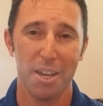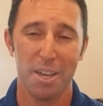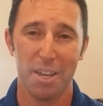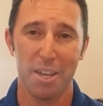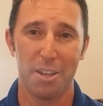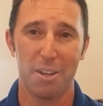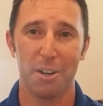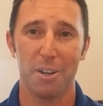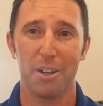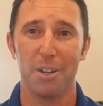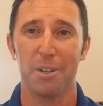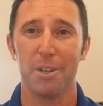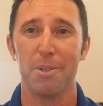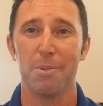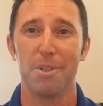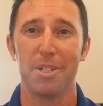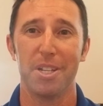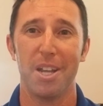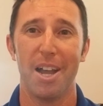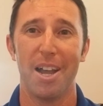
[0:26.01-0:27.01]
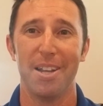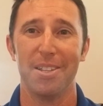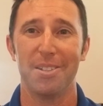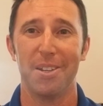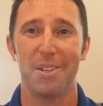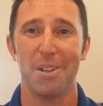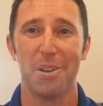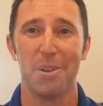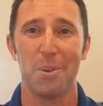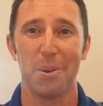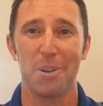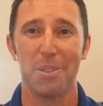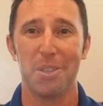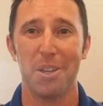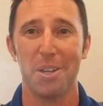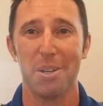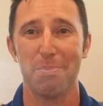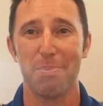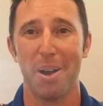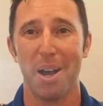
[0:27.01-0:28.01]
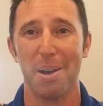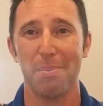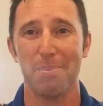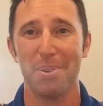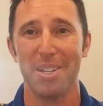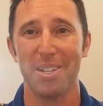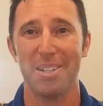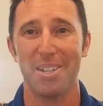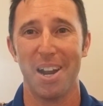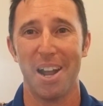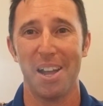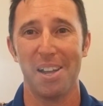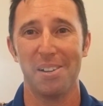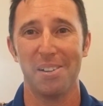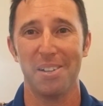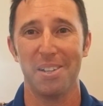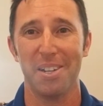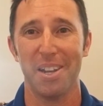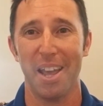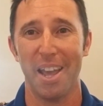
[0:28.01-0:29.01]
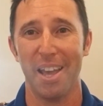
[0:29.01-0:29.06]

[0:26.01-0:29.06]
He currently resides on the north end of Palm Beach Island,